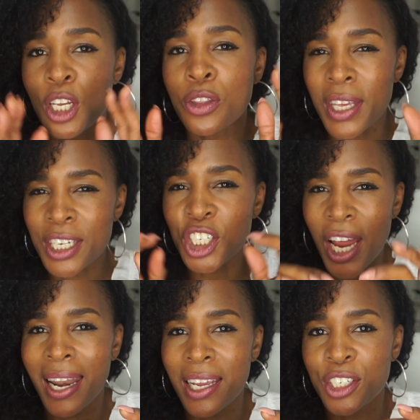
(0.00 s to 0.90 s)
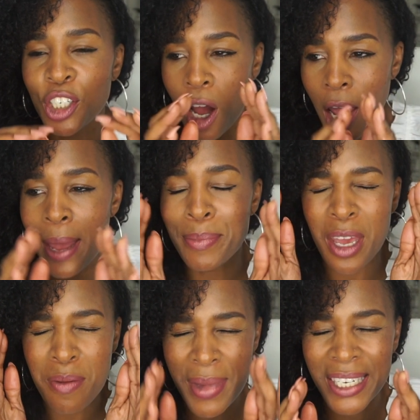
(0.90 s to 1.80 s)
So this challenge, I am
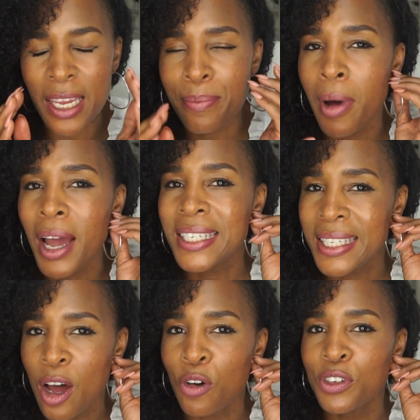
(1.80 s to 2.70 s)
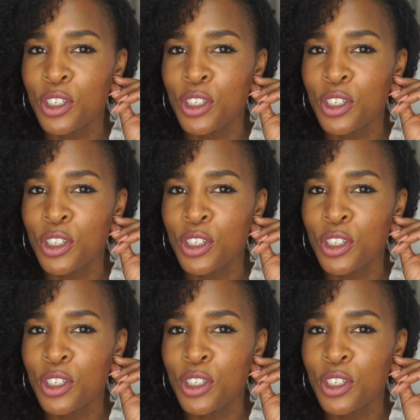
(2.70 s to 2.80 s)
committing myself